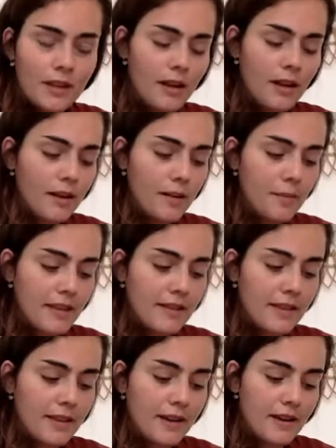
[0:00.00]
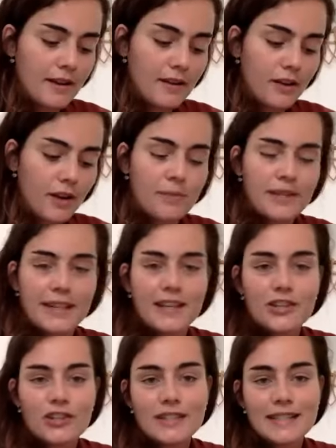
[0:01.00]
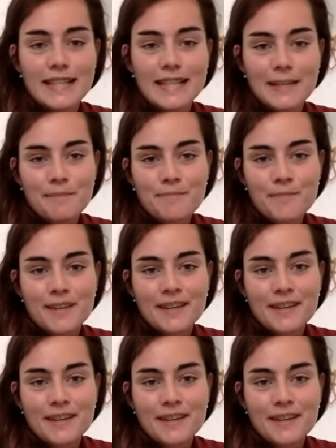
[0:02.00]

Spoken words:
In their communication team,